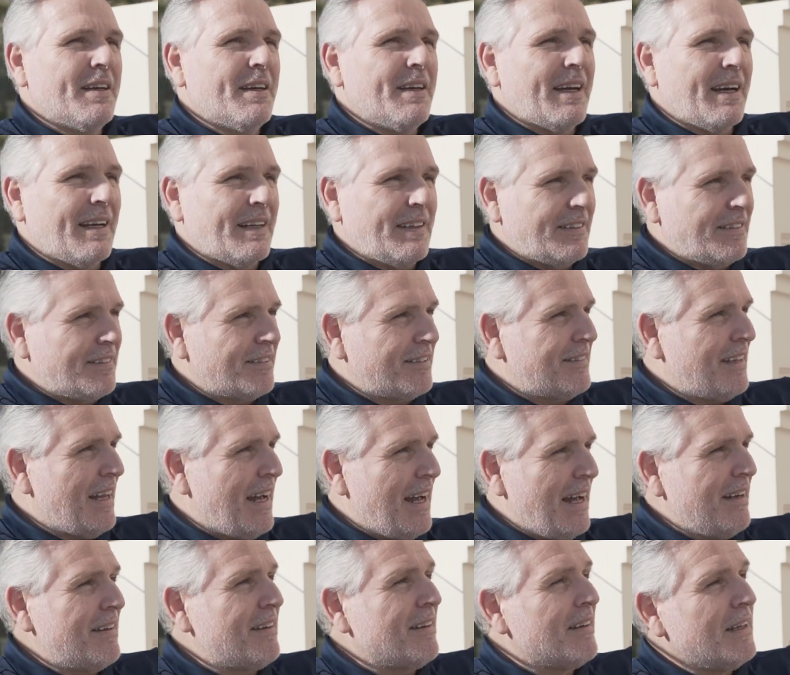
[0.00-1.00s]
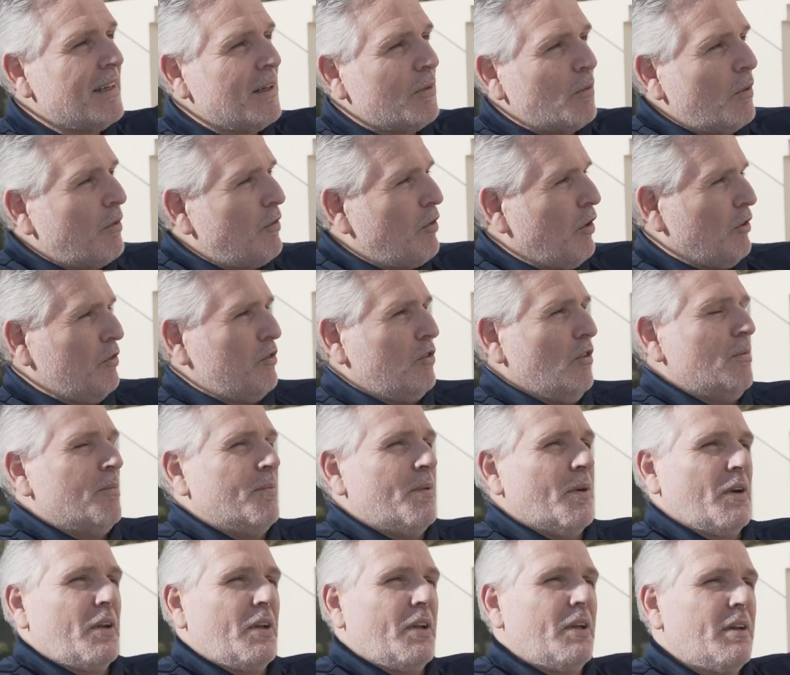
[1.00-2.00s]
and instead we've got
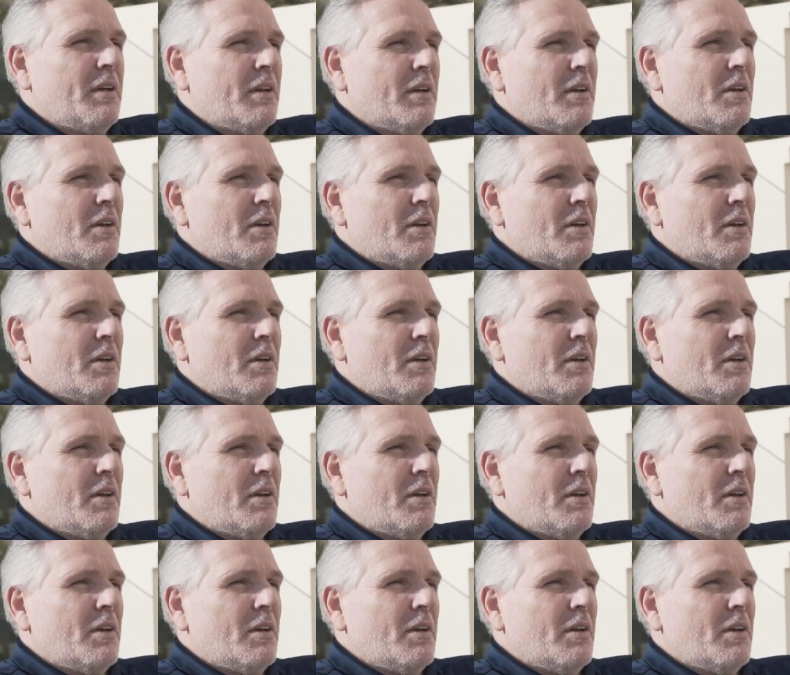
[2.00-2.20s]
somebody